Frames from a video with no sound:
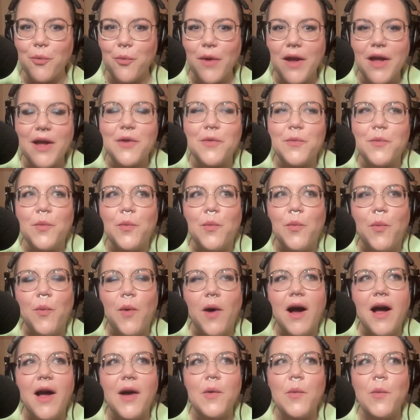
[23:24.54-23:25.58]
in
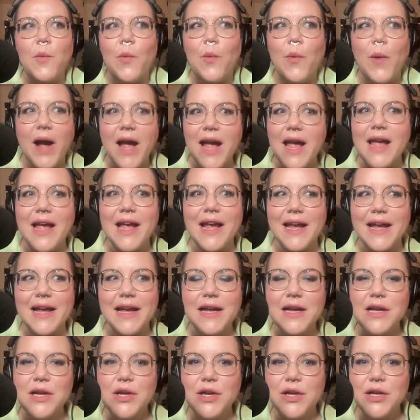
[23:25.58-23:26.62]
what way
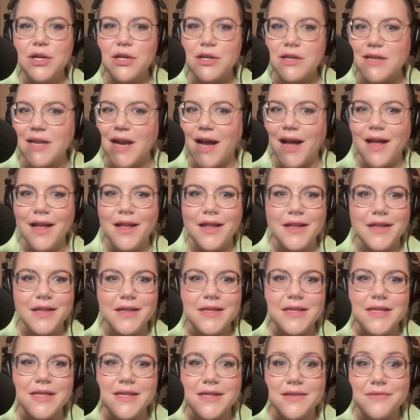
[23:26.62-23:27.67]

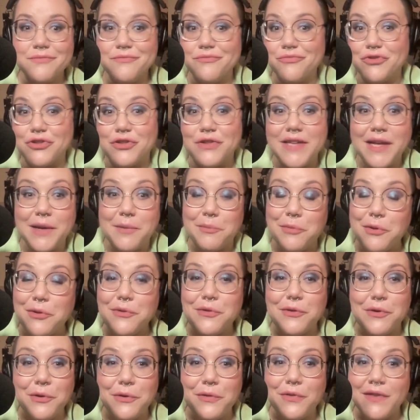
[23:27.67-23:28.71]
does, say,
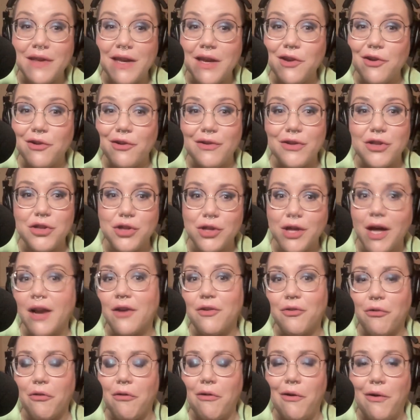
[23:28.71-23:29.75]
musical theater in
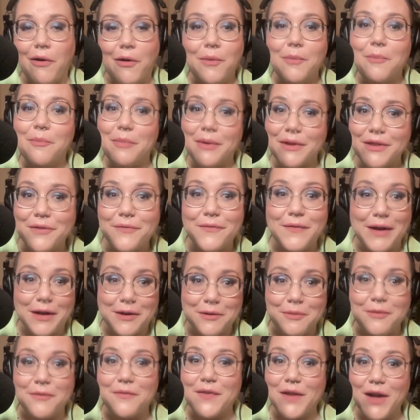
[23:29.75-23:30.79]
general, but the
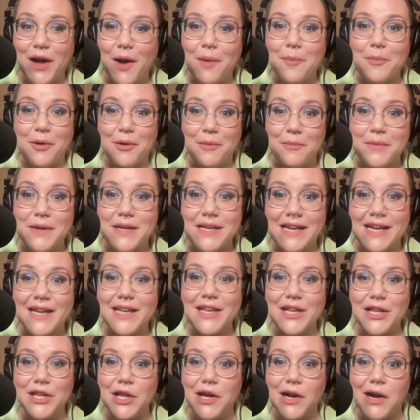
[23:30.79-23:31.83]
Phantom of the Opera in
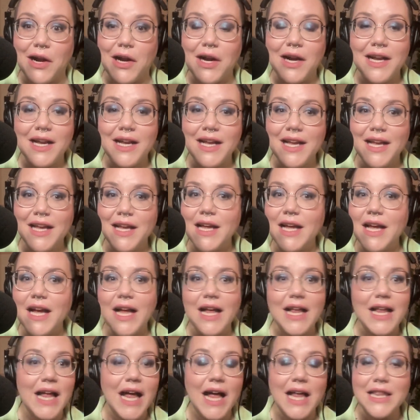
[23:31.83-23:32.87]
particular,
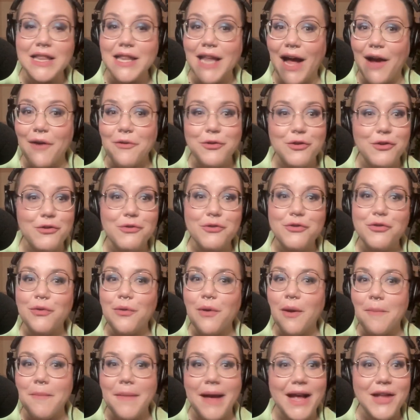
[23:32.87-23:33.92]
allow you to
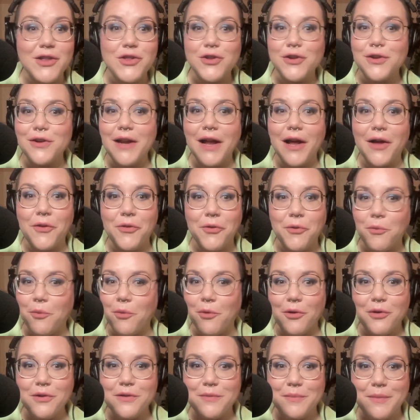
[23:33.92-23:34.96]
imagine how the
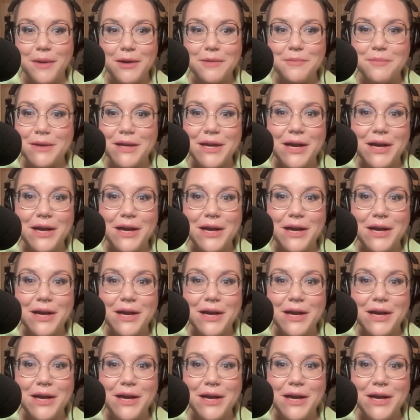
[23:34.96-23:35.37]
world might be